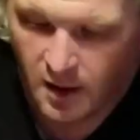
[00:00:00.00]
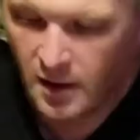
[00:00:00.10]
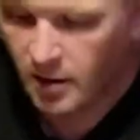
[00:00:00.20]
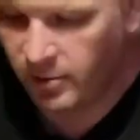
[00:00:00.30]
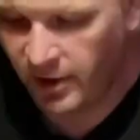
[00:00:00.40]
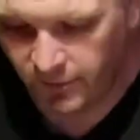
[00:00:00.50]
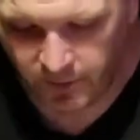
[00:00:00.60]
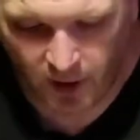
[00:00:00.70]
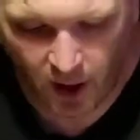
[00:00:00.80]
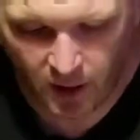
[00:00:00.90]
But for
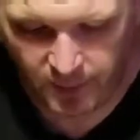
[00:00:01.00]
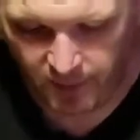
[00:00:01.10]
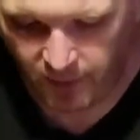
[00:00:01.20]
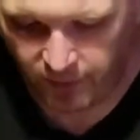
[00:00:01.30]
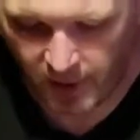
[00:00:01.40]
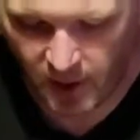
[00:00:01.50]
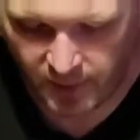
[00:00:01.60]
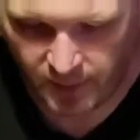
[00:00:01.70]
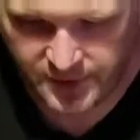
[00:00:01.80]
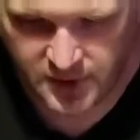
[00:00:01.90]
our
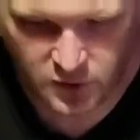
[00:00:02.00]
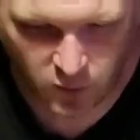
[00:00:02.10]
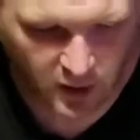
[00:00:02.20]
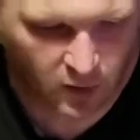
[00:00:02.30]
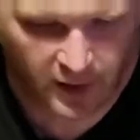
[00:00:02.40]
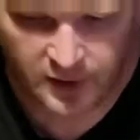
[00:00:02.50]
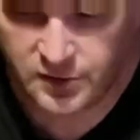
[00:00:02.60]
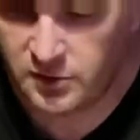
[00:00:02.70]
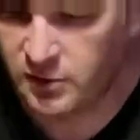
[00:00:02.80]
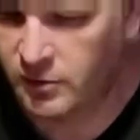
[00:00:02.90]
purposes, we're going
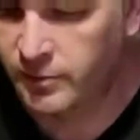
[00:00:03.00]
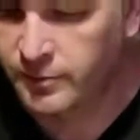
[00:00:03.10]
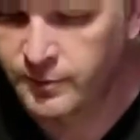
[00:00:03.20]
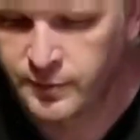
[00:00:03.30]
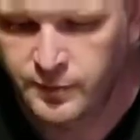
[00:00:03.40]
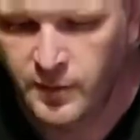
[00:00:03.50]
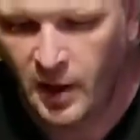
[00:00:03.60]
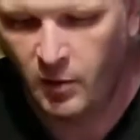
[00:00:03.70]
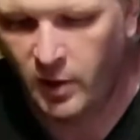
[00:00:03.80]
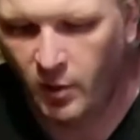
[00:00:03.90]
to
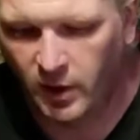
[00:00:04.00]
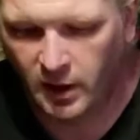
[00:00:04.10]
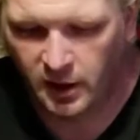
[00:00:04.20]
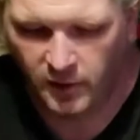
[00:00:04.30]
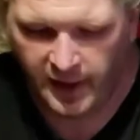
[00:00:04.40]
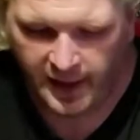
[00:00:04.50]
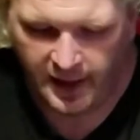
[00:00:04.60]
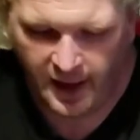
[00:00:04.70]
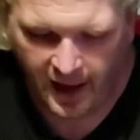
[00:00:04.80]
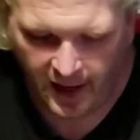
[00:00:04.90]
go ahead
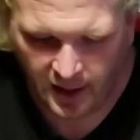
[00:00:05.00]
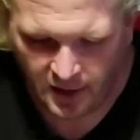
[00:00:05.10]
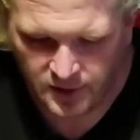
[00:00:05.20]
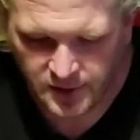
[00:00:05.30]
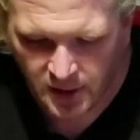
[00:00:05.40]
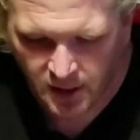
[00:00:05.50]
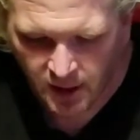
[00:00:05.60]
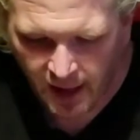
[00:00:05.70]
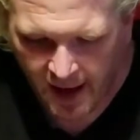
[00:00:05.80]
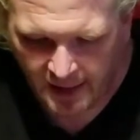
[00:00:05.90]
and
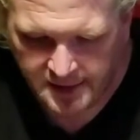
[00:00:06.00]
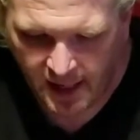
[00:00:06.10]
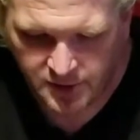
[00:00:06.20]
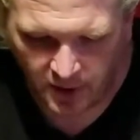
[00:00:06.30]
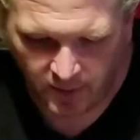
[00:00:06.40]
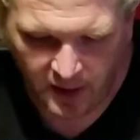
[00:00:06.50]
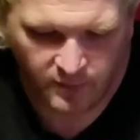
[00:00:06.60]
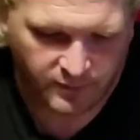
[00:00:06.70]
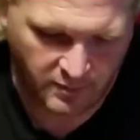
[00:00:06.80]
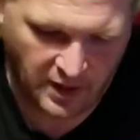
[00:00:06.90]
add a texturing
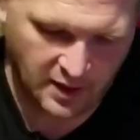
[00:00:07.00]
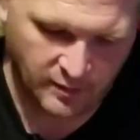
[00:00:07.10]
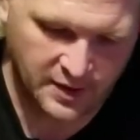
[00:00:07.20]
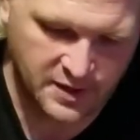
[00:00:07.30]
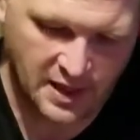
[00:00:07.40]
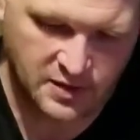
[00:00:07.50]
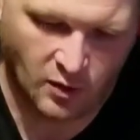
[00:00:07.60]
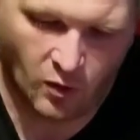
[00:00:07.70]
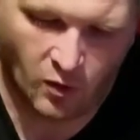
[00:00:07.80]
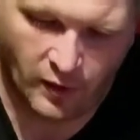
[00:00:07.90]
medium because that's the
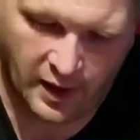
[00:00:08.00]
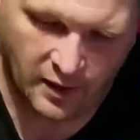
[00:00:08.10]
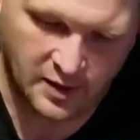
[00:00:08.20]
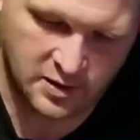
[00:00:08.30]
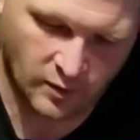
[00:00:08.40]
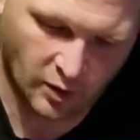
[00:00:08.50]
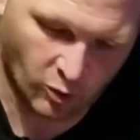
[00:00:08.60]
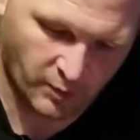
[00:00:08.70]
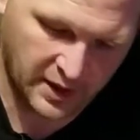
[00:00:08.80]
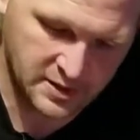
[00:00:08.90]
whole that's where the whole
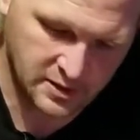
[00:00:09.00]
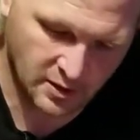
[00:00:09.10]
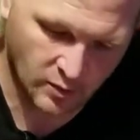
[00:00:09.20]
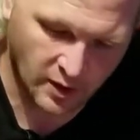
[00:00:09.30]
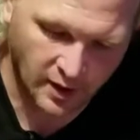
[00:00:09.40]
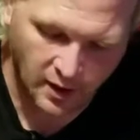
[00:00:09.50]
piece is going to work.